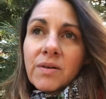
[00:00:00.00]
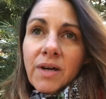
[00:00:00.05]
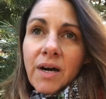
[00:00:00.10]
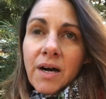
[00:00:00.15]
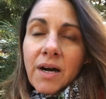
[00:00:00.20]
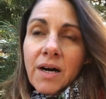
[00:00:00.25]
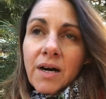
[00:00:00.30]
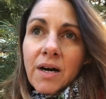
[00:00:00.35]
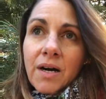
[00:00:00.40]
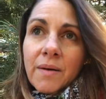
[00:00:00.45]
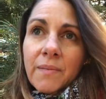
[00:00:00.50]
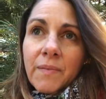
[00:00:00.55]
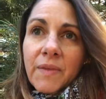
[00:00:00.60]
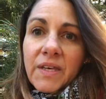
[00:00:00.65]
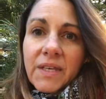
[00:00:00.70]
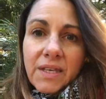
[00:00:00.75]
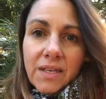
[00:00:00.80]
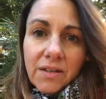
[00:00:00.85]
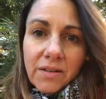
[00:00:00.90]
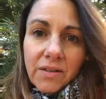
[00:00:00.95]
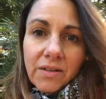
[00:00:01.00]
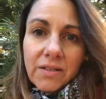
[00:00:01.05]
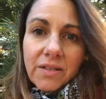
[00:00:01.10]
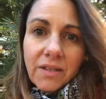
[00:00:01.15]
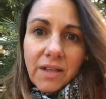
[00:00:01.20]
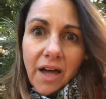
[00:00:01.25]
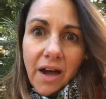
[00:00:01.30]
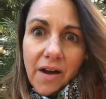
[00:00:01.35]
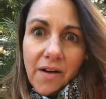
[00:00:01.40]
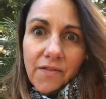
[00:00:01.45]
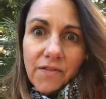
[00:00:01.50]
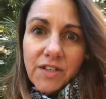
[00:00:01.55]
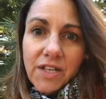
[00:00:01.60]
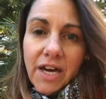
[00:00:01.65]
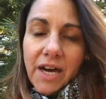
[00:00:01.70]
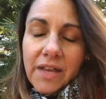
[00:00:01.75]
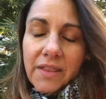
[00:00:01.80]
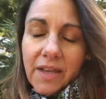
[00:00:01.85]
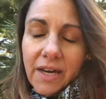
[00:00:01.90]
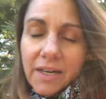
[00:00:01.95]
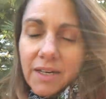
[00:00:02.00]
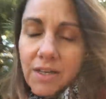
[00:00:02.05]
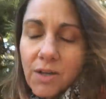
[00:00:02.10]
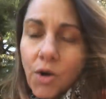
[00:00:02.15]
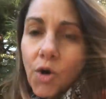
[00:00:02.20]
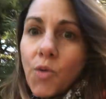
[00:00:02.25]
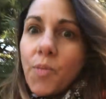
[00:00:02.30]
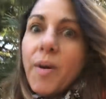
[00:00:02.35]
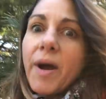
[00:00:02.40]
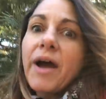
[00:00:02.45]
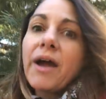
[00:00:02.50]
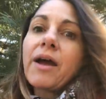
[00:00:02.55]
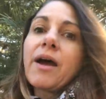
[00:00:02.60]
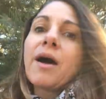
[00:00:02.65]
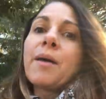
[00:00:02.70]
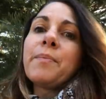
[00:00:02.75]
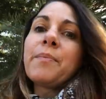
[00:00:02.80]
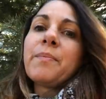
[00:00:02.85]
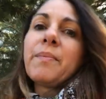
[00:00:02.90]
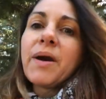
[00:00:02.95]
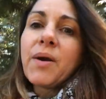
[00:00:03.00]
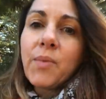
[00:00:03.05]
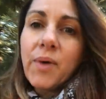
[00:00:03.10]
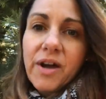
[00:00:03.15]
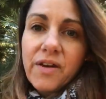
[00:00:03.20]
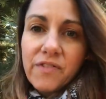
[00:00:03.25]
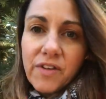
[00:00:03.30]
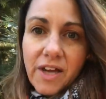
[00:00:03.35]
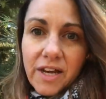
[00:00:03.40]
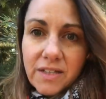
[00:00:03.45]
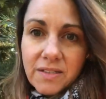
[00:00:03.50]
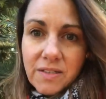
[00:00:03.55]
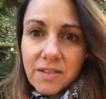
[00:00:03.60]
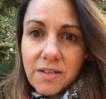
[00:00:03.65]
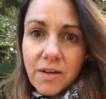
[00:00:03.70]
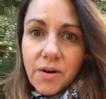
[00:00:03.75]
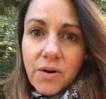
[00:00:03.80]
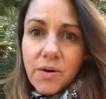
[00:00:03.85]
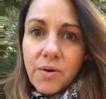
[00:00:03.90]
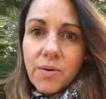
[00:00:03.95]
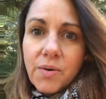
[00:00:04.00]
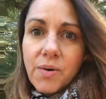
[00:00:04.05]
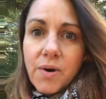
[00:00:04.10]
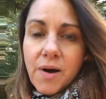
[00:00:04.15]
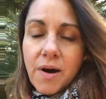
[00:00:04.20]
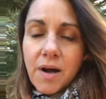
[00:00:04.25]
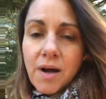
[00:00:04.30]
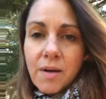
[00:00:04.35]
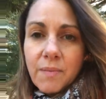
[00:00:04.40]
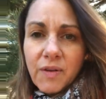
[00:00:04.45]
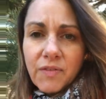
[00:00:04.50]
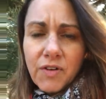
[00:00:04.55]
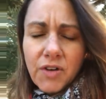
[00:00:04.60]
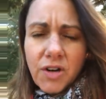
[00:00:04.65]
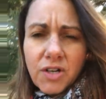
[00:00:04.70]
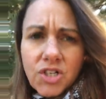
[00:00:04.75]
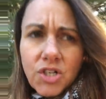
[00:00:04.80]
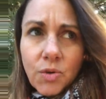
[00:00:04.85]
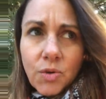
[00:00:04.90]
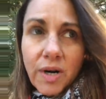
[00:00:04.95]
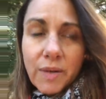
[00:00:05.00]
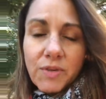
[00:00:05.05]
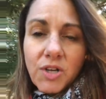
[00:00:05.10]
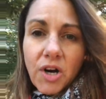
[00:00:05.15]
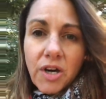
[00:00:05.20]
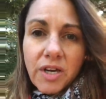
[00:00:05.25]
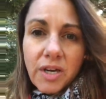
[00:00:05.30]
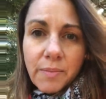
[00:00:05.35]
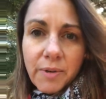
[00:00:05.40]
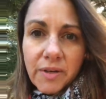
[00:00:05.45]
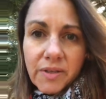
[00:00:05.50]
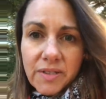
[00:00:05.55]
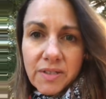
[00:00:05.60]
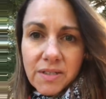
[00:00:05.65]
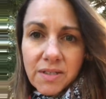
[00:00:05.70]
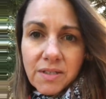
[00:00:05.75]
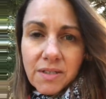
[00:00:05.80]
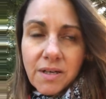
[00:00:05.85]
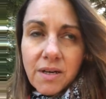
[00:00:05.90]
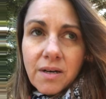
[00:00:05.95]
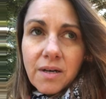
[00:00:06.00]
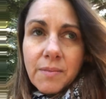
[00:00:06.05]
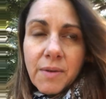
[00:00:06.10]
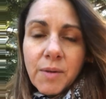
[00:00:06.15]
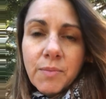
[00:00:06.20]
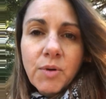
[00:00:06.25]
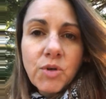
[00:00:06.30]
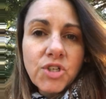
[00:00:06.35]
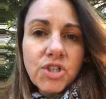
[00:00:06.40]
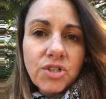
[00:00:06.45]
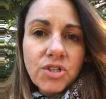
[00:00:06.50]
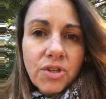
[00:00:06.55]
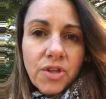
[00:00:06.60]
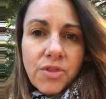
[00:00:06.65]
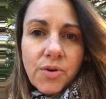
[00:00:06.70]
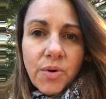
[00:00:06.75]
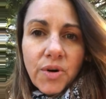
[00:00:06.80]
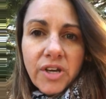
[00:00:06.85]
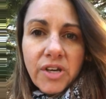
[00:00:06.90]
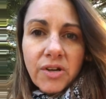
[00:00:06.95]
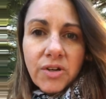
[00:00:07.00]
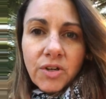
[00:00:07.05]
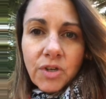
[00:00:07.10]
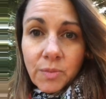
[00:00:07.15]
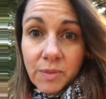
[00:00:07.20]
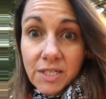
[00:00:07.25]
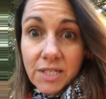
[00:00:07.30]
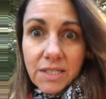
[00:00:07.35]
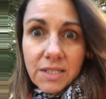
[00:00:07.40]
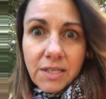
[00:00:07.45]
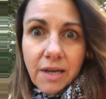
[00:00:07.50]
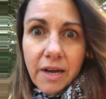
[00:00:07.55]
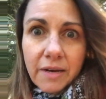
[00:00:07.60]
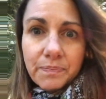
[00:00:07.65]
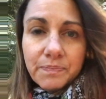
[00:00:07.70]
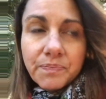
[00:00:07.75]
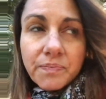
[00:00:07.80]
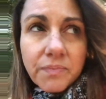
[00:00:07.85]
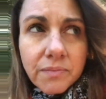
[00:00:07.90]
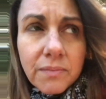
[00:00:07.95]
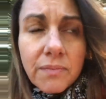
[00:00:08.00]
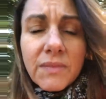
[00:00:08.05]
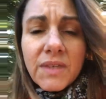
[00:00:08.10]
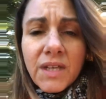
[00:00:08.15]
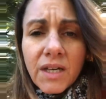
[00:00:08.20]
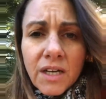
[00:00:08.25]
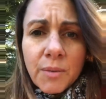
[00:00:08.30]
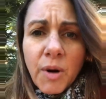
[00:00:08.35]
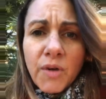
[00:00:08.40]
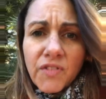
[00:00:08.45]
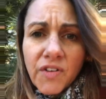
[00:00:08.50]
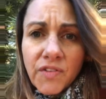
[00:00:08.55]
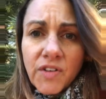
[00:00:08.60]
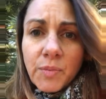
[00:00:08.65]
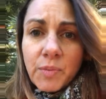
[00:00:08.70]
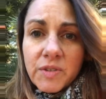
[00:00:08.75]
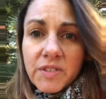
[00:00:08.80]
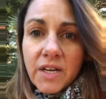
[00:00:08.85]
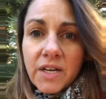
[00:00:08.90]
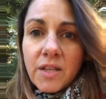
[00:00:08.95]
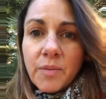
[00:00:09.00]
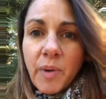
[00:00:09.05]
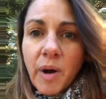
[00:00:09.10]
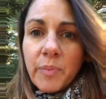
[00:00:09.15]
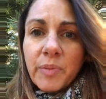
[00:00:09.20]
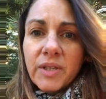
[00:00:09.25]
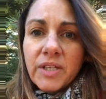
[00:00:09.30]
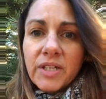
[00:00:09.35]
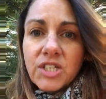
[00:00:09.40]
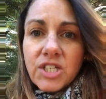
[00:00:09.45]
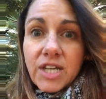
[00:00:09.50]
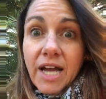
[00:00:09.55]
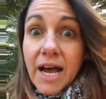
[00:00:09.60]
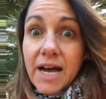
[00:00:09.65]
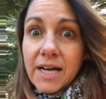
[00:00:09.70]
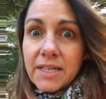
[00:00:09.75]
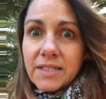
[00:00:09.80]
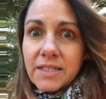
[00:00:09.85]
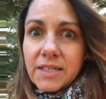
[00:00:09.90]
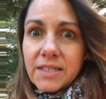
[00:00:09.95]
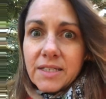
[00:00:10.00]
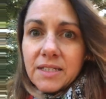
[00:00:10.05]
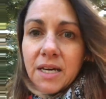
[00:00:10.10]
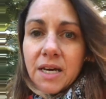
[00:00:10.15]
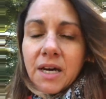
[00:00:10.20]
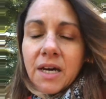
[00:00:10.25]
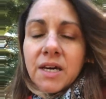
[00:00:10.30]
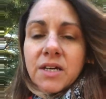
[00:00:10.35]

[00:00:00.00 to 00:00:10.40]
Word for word: Um, healed, loved, and then go back up my wave again. So um, if you're not sure what I'm talking about, this is um, emotional authority and human design. And about fifty percent of the population has this.